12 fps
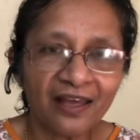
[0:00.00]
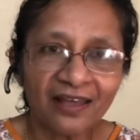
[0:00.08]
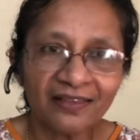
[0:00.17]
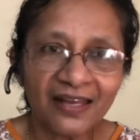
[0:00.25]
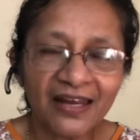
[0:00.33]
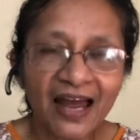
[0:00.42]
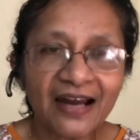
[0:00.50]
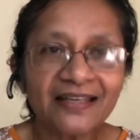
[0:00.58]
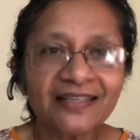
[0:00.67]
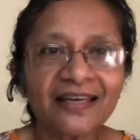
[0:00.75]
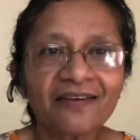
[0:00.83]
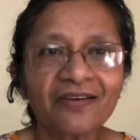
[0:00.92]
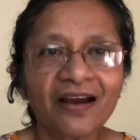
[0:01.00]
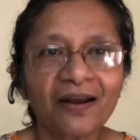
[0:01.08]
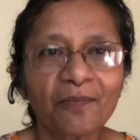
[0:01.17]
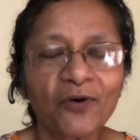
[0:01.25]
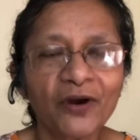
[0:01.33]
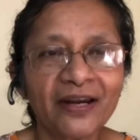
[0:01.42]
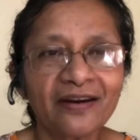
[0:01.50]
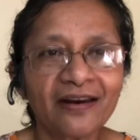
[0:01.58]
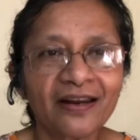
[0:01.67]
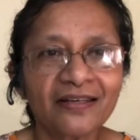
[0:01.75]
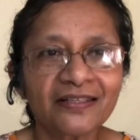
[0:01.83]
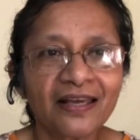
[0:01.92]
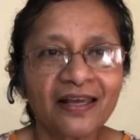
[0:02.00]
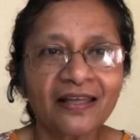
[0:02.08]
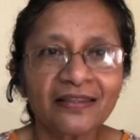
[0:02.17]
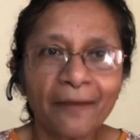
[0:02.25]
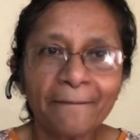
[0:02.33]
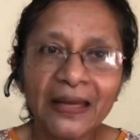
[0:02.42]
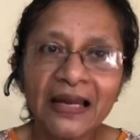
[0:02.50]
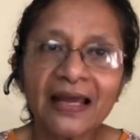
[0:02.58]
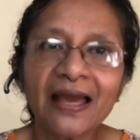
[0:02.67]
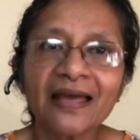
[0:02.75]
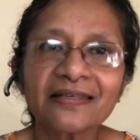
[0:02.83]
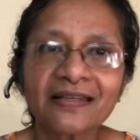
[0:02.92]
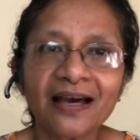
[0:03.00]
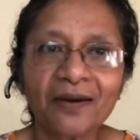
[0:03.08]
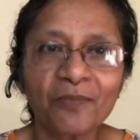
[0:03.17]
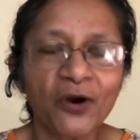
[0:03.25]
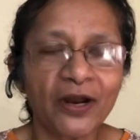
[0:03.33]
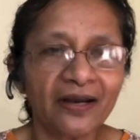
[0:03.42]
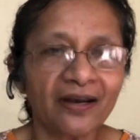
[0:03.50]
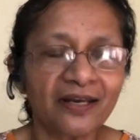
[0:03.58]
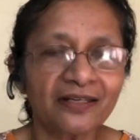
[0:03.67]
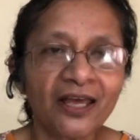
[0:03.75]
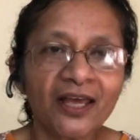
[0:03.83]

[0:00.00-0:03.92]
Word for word: the nuts have carbohydrates, the milk has carbohydrates.